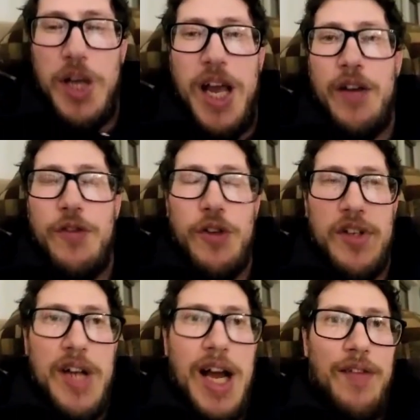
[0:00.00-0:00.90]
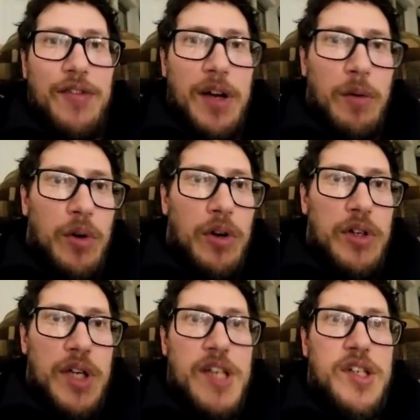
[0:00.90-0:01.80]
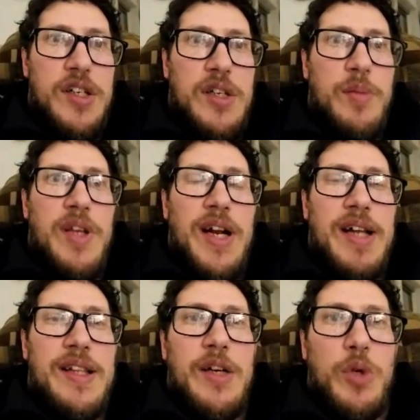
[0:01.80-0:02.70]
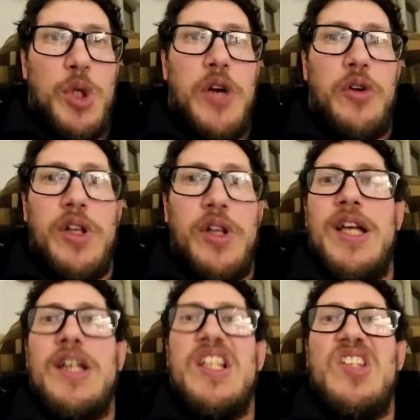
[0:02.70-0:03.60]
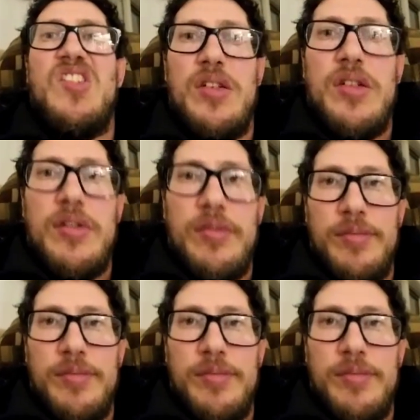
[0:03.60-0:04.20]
There was a handful of staff that were decent to me that I think were generally indecent.